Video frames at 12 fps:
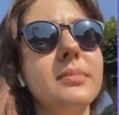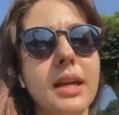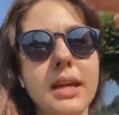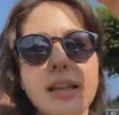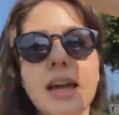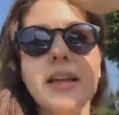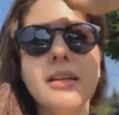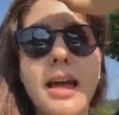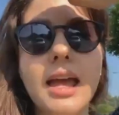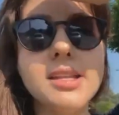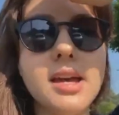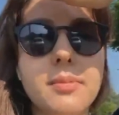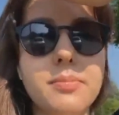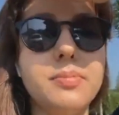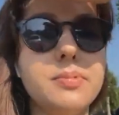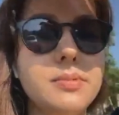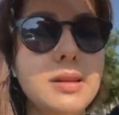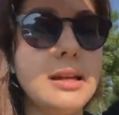It can end up
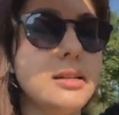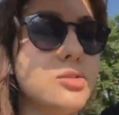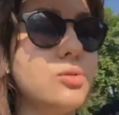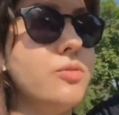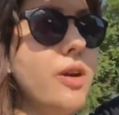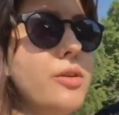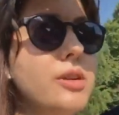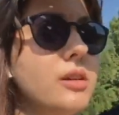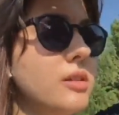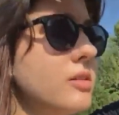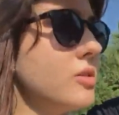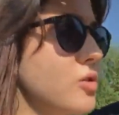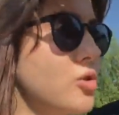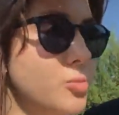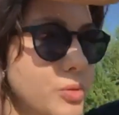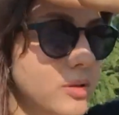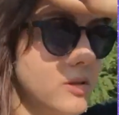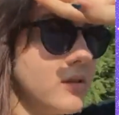like into very stupid